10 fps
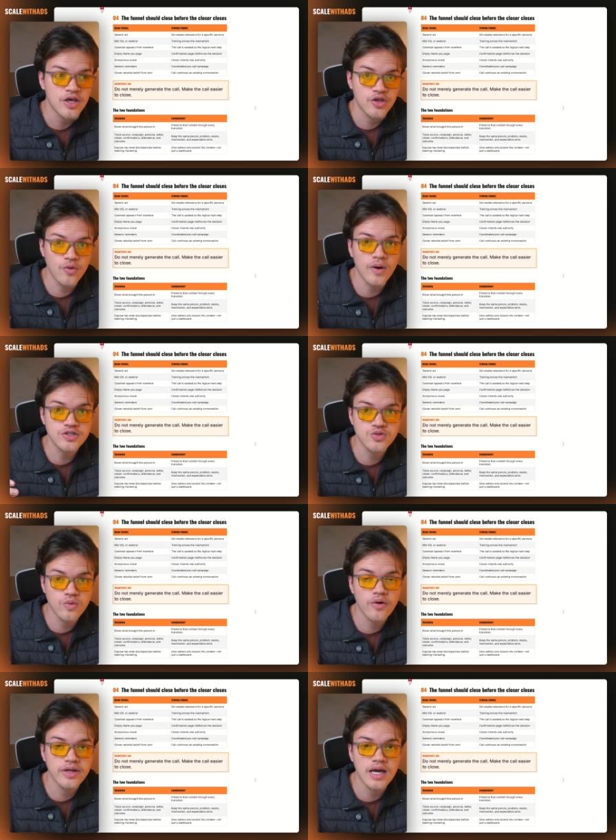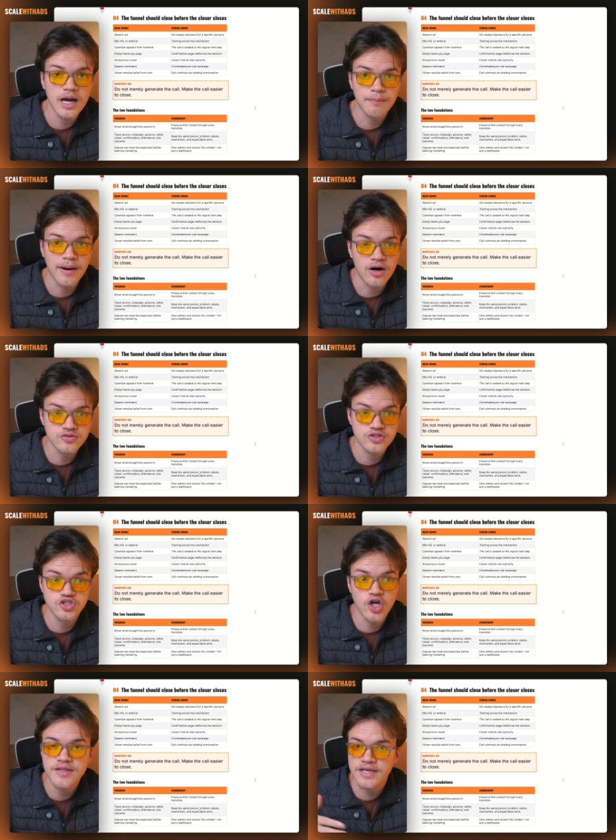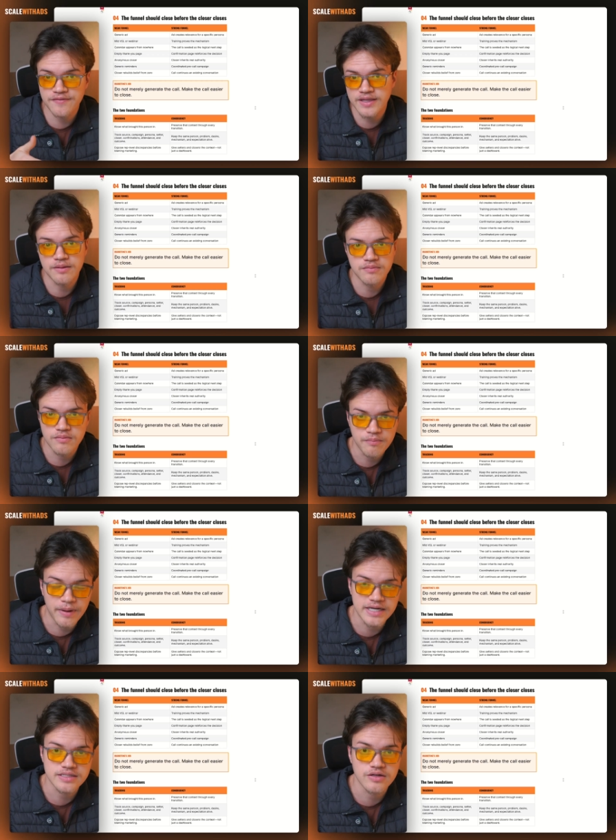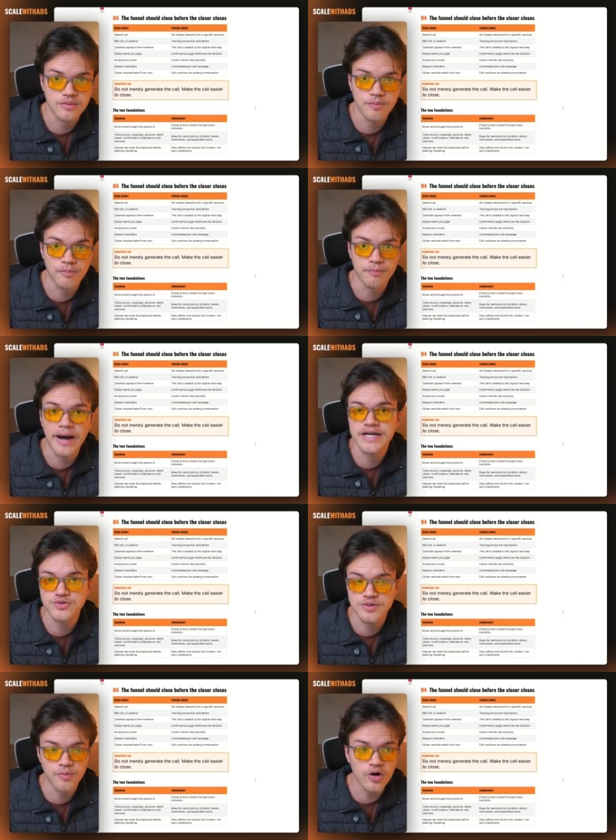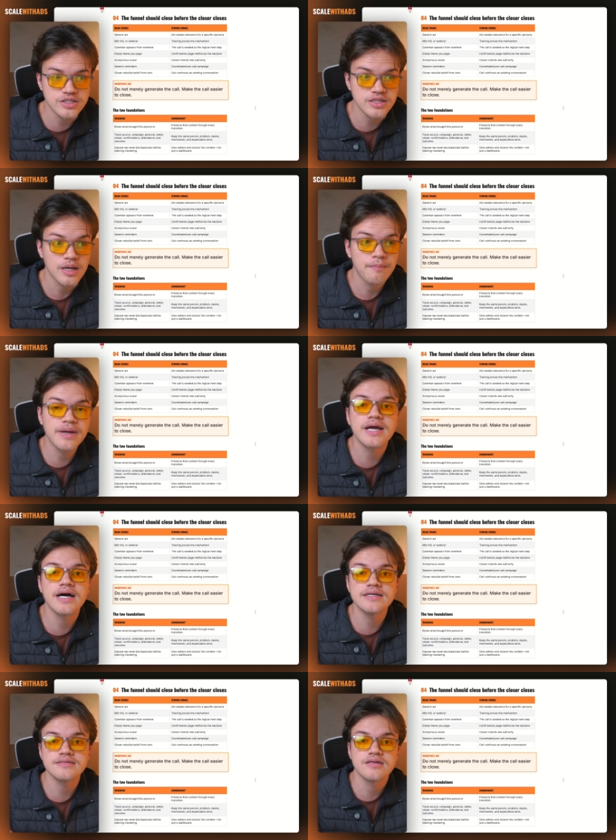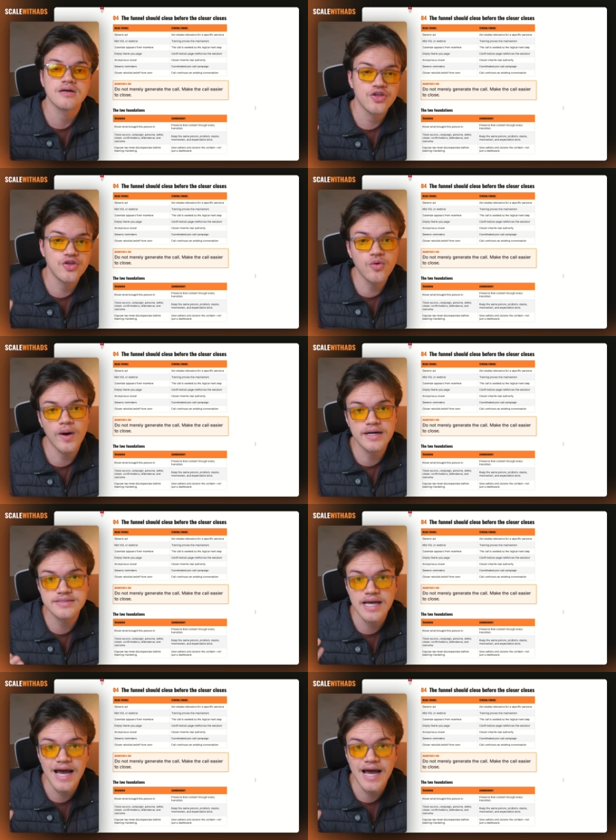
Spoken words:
you want to worry about not giving them buyer's remorse because you want